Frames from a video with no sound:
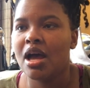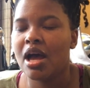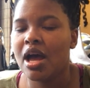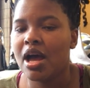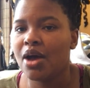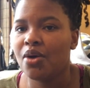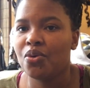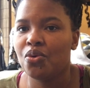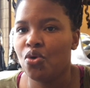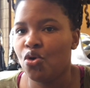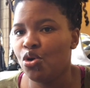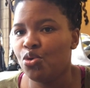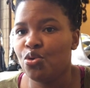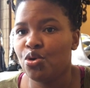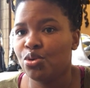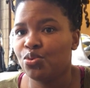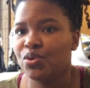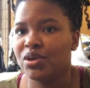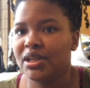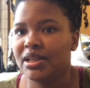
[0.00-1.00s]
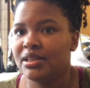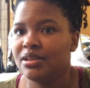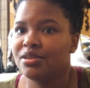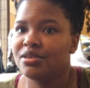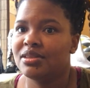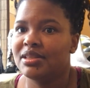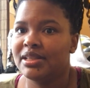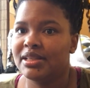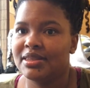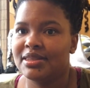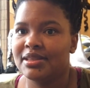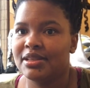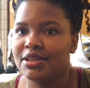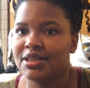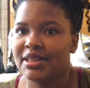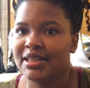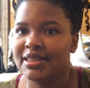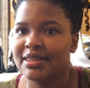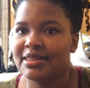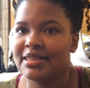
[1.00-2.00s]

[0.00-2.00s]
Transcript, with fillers: uh, or, or let's, let, us let